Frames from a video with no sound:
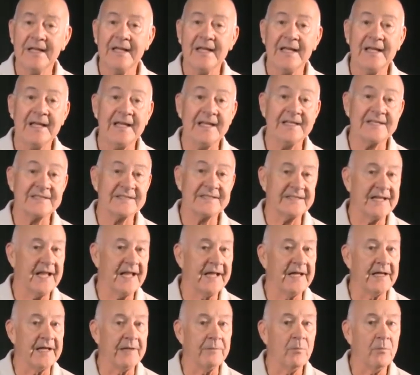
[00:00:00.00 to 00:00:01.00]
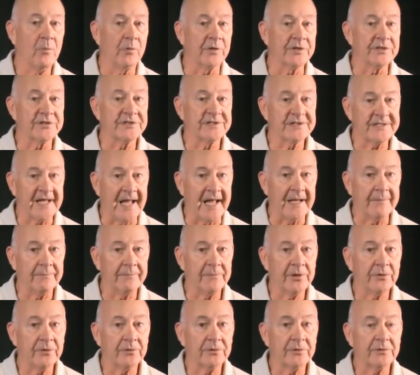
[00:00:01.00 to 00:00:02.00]
His name was
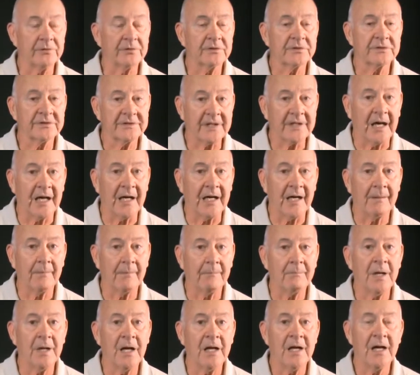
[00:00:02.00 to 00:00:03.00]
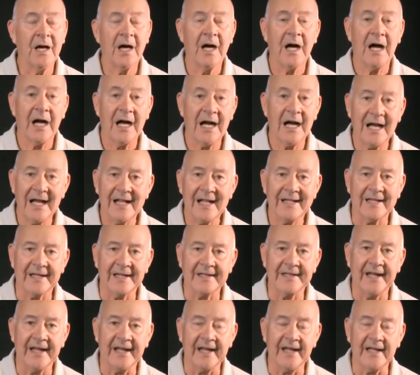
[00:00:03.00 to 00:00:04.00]
Samuel Tom
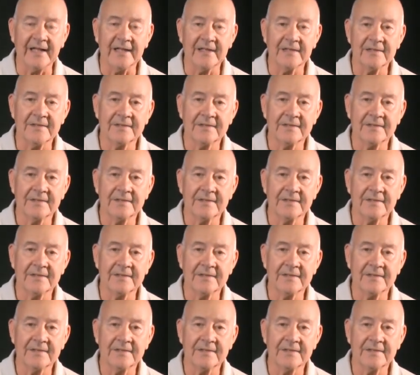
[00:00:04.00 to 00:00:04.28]
Holliday.